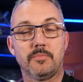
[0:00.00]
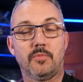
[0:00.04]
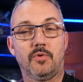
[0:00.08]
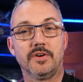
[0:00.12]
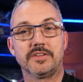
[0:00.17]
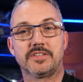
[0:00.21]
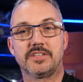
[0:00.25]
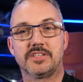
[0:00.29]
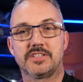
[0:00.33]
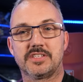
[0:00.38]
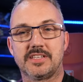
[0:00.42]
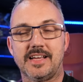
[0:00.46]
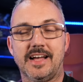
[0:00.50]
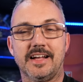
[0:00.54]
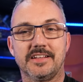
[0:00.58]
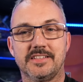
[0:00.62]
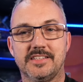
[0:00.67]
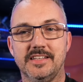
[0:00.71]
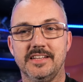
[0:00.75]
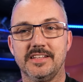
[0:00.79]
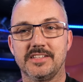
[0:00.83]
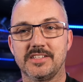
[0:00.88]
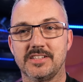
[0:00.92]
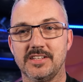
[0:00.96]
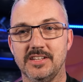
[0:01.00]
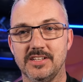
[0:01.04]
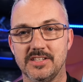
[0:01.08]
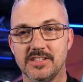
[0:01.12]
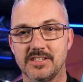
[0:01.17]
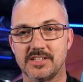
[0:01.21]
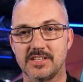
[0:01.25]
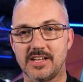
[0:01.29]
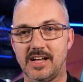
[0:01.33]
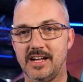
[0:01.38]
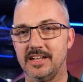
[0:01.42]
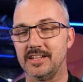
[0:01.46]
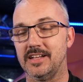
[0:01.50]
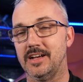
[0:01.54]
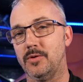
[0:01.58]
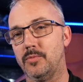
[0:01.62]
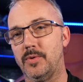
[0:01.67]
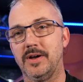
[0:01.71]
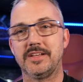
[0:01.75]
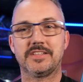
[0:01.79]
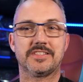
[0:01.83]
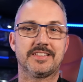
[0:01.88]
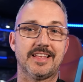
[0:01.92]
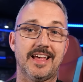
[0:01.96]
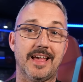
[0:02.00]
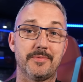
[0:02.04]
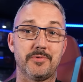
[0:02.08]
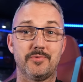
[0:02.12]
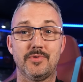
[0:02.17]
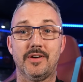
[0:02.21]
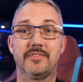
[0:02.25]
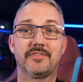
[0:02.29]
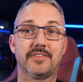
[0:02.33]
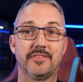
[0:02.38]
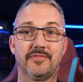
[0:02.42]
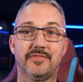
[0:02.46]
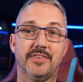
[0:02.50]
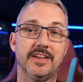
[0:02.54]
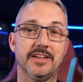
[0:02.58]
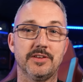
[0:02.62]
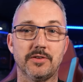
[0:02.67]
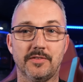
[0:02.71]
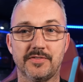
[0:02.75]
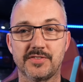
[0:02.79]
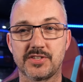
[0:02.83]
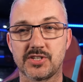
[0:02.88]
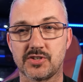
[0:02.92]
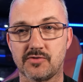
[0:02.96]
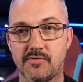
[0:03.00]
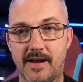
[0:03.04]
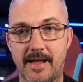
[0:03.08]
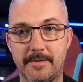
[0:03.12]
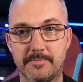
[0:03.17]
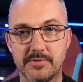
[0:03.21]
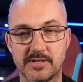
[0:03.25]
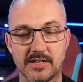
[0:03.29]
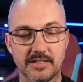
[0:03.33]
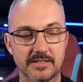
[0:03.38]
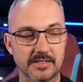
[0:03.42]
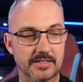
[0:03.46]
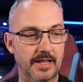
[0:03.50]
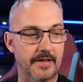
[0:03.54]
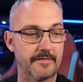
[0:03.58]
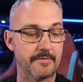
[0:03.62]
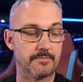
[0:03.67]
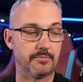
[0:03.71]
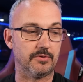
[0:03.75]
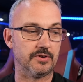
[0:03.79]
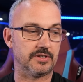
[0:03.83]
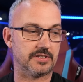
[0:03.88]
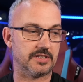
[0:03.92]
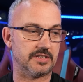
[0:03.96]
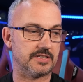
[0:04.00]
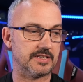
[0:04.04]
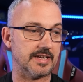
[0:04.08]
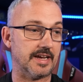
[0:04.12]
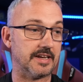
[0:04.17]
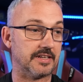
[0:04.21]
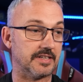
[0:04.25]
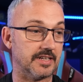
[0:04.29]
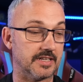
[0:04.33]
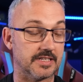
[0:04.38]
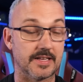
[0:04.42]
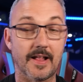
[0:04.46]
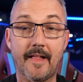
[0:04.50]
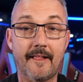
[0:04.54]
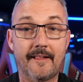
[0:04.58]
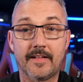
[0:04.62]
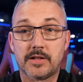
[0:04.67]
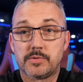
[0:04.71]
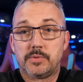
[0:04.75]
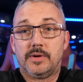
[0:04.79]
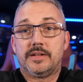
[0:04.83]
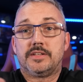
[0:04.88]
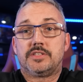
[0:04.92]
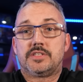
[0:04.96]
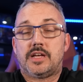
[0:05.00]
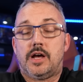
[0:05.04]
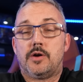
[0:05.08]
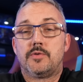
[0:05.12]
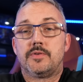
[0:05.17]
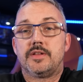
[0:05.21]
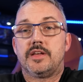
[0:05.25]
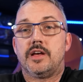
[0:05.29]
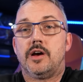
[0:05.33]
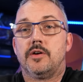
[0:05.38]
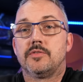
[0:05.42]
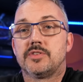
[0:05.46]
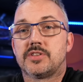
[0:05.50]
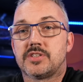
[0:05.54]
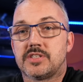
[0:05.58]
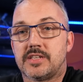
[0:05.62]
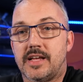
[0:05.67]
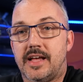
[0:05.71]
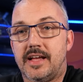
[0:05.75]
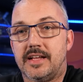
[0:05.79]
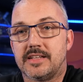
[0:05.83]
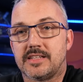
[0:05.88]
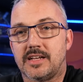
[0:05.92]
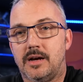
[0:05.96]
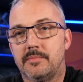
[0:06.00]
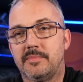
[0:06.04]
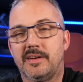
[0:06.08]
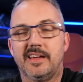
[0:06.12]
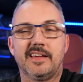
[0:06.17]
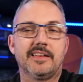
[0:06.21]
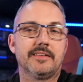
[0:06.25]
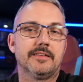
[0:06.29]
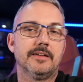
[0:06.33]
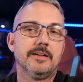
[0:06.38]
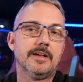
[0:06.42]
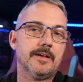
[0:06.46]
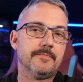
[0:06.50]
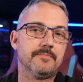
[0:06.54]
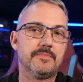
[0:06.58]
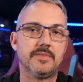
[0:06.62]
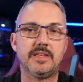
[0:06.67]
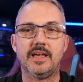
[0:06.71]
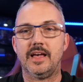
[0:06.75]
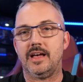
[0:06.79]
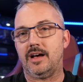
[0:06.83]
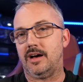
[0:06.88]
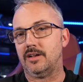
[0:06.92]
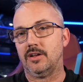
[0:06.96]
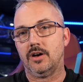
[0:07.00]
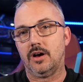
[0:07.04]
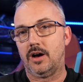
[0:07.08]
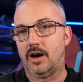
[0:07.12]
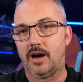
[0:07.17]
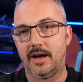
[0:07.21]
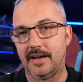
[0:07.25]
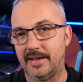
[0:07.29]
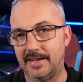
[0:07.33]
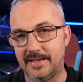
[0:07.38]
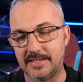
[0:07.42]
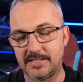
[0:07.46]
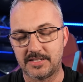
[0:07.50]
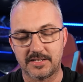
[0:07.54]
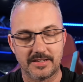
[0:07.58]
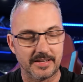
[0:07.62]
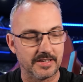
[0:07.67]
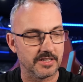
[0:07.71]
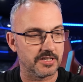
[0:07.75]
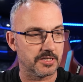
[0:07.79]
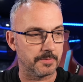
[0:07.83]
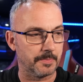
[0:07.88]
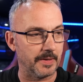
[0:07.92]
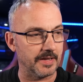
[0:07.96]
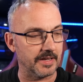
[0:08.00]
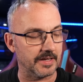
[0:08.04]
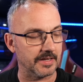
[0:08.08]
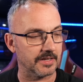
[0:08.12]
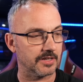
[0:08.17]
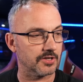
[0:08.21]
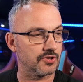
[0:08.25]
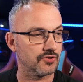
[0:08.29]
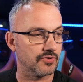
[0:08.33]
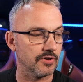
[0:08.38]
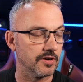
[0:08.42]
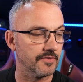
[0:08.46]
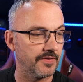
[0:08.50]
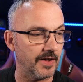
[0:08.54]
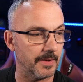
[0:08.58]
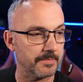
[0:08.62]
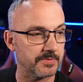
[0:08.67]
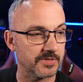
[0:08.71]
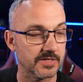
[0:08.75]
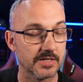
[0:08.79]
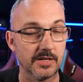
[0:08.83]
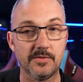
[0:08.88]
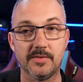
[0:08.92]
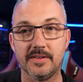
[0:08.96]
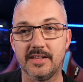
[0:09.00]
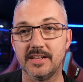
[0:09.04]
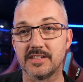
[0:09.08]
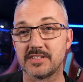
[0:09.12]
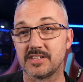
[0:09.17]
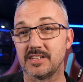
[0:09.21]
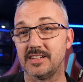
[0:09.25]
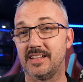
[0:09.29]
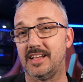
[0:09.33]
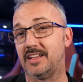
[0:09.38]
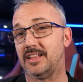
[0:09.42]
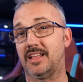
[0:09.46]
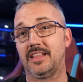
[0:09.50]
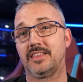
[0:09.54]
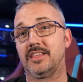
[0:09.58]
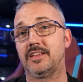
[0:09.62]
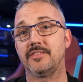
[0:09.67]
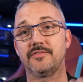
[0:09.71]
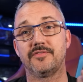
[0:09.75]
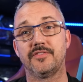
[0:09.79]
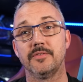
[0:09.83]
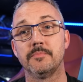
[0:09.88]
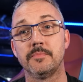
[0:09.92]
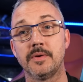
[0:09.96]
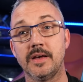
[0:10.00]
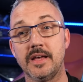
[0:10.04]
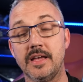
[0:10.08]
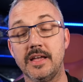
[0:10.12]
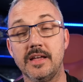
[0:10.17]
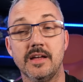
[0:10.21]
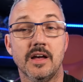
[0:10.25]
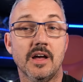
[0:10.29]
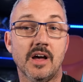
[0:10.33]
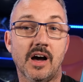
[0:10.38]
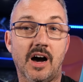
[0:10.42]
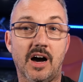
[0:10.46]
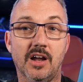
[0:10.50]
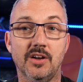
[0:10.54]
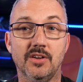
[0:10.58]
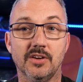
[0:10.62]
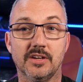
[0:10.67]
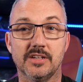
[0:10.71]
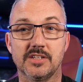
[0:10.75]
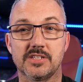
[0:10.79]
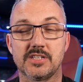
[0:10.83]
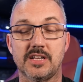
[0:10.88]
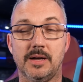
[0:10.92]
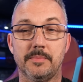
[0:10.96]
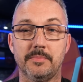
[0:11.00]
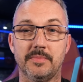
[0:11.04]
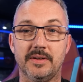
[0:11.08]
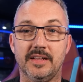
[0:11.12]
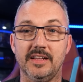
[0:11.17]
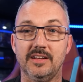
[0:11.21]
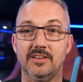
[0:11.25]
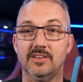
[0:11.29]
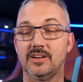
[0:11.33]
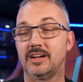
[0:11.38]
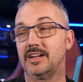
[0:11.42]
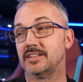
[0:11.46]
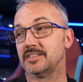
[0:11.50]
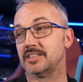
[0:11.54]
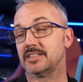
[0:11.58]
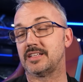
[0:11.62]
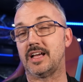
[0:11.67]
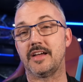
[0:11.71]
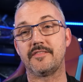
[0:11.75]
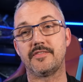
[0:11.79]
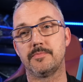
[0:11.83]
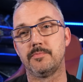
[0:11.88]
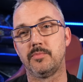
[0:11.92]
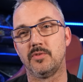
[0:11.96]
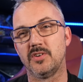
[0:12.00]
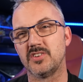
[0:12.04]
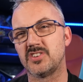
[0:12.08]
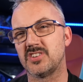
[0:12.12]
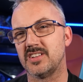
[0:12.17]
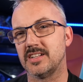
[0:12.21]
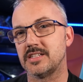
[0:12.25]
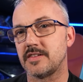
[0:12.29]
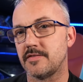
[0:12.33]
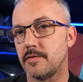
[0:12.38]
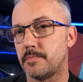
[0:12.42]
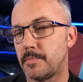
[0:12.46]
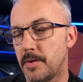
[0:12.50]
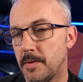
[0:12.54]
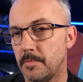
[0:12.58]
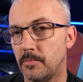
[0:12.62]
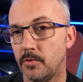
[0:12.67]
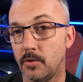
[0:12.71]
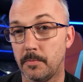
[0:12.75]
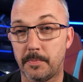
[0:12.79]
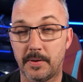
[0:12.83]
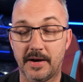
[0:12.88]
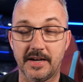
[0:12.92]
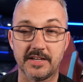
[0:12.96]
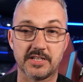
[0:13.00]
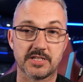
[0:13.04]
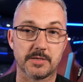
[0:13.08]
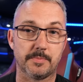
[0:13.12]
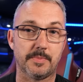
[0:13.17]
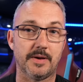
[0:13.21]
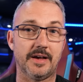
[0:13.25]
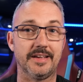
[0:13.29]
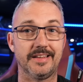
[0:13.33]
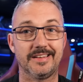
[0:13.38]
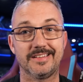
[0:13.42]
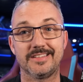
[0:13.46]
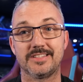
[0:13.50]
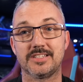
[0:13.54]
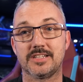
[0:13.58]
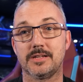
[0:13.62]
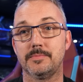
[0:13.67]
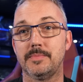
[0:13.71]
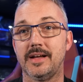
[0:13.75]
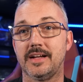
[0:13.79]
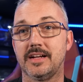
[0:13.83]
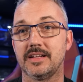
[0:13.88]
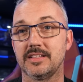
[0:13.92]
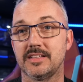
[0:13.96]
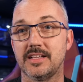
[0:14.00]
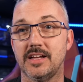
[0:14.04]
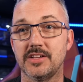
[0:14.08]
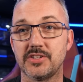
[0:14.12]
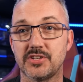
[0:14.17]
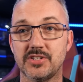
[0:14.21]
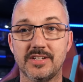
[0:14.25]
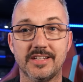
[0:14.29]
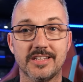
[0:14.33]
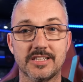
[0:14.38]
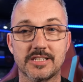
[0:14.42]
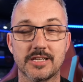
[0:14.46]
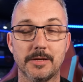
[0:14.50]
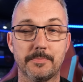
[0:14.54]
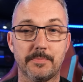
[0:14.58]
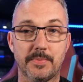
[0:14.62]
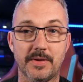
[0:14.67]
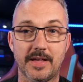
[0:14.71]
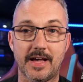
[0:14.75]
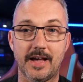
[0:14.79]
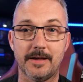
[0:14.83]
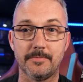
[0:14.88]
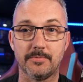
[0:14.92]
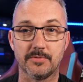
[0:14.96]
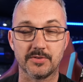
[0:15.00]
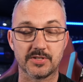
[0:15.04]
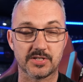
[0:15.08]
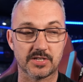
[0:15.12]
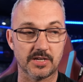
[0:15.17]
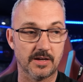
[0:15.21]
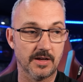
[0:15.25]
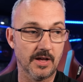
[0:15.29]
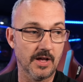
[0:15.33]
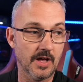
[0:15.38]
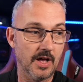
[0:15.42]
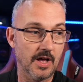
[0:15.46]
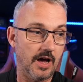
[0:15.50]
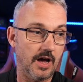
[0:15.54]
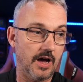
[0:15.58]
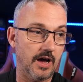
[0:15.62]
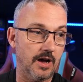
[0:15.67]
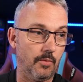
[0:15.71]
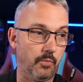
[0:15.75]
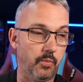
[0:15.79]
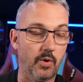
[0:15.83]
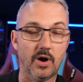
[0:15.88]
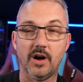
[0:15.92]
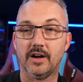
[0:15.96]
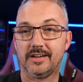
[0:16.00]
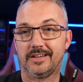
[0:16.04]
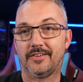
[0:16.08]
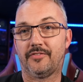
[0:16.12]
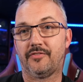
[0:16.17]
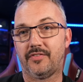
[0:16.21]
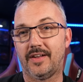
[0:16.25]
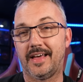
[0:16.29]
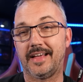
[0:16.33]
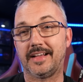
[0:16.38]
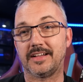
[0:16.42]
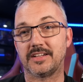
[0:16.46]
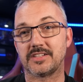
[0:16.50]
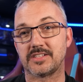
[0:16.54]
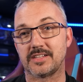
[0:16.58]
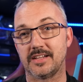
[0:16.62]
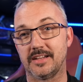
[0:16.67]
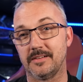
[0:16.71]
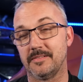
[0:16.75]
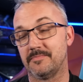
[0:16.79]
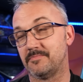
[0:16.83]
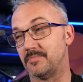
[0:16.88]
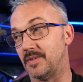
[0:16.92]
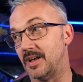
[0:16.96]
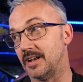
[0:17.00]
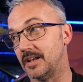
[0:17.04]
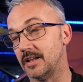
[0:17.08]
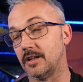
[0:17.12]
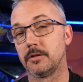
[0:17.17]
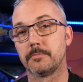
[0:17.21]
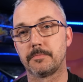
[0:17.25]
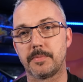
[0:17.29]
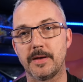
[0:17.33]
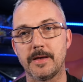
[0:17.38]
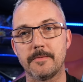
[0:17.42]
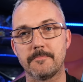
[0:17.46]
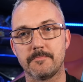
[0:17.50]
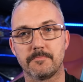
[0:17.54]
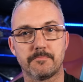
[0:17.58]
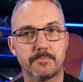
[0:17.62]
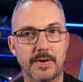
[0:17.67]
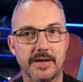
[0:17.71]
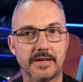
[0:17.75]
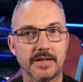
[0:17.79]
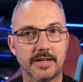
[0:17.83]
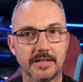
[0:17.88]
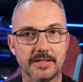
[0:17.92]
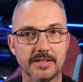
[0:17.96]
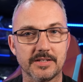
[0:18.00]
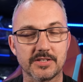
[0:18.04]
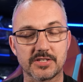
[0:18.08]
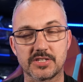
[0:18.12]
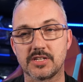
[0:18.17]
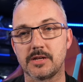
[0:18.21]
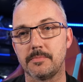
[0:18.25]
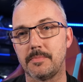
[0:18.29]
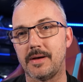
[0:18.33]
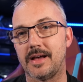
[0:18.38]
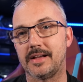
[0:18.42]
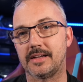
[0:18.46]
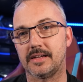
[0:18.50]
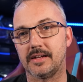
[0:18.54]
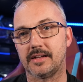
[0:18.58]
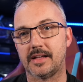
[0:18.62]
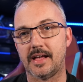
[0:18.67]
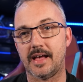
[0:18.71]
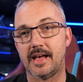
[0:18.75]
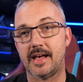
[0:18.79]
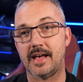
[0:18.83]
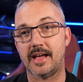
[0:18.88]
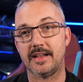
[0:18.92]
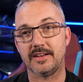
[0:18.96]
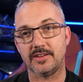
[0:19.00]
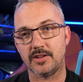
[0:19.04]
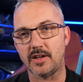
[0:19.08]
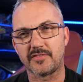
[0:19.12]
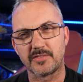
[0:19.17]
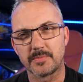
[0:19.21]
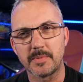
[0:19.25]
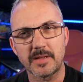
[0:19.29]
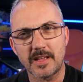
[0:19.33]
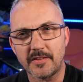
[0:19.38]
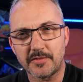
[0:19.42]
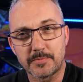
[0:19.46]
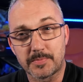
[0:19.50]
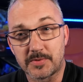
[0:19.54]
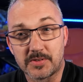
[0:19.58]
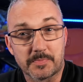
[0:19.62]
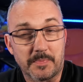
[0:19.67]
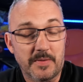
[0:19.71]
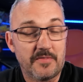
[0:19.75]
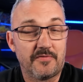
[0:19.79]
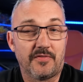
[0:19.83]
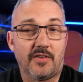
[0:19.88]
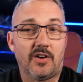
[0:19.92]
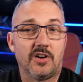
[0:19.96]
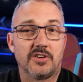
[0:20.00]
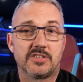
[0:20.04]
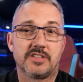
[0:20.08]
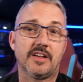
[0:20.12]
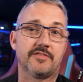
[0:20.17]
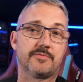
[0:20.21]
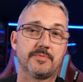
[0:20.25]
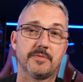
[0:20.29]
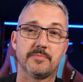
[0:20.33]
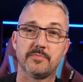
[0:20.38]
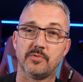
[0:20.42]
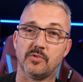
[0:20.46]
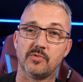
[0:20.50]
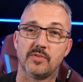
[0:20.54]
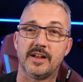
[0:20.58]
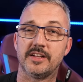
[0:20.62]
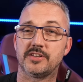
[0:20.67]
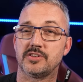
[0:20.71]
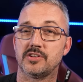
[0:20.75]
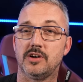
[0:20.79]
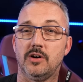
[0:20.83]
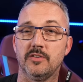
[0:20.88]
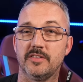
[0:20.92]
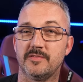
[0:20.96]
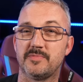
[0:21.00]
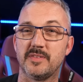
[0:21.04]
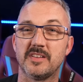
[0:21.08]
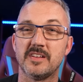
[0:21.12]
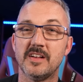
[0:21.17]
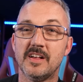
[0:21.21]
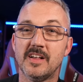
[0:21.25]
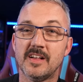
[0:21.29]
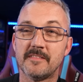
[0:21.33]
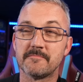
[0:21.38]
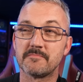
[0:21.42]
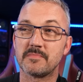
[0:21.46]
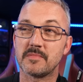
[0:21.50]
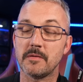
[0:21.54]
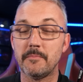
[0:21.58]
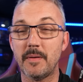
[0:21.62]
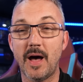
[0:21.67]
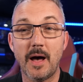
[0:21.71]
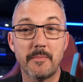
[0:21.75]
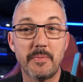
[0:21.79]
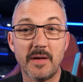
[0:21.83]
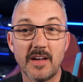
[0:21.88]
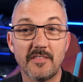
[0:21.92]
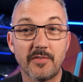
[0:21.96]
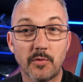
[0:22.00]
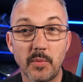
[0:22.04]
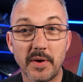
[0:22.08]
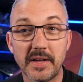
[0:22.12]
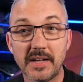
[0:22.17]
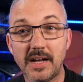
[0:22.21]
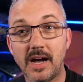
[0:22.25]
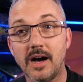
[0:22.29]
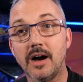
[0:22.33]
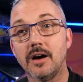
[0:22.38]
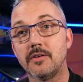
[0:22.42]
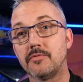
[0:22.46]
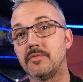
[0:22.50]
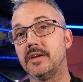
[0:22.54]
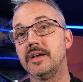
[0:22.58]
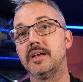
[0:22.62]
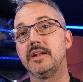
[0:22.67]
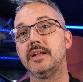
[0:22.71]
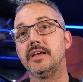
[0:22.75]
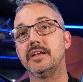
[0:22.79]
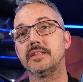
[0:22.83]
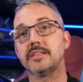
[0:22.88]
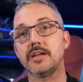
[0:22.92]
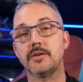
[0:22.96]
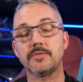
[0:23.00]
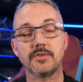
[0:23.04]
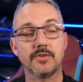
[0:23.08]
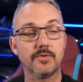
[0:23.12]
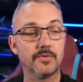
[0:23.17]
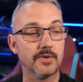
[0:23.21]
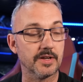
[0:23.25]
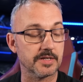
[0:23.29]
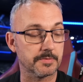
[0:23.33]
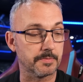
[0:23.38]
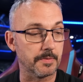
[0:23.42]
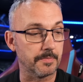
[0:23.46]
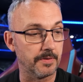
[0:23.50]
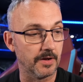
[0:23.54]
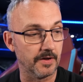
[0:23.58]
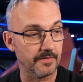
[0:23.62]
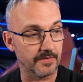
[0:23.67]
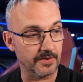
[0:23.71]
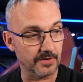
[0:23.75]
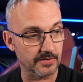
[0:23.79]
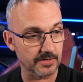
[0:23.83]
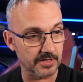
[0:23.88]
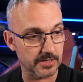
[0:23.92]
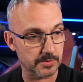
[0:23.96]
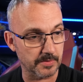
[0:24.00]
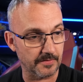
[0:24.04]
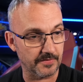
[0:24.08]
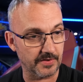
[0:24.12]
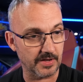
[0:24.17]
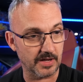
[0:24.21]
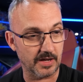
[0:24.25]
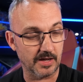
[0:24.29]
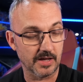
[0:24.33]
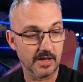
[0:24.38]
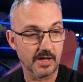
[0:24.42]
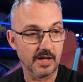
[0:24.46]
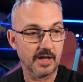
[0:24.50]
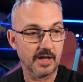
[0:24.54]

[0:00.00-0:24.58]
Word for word: Moyes' tactics, because at West Ham you have to feed off scraps under David Moyes' tactics. That's what Antonio said. I mean, yeah, look, he's, he's speaking the truth, absolutely, isn't he? I, I think for me, I look at somebody and look, under David Moyes, you need to have a bit more pace about you than Scamacca does. You need to be able to uh, work the flanks uh, a little bit better than Scamacca can. You have to be, you have to be fast. You have to be more agile. You have to be a bit of a winger, really, don't you? Let's be perfectly honest with you.